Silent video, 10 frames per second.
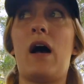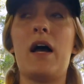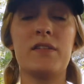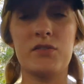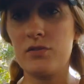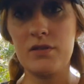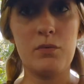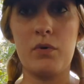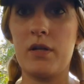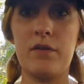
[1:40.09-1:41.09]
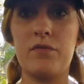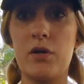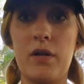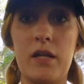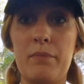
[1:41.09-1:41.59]
I certainly wouldn't have
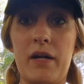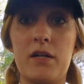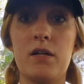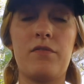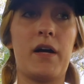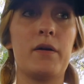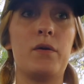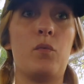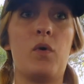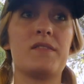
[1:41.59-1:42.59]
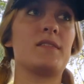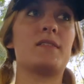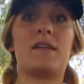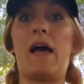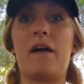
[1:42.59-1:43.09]
known any better if I
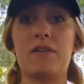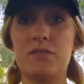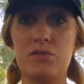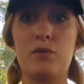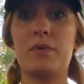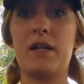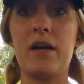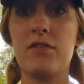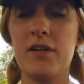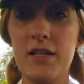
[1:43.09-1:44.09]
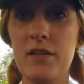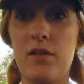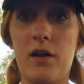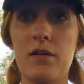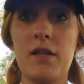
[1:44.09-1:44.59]
wasn't an avid scuba diver either.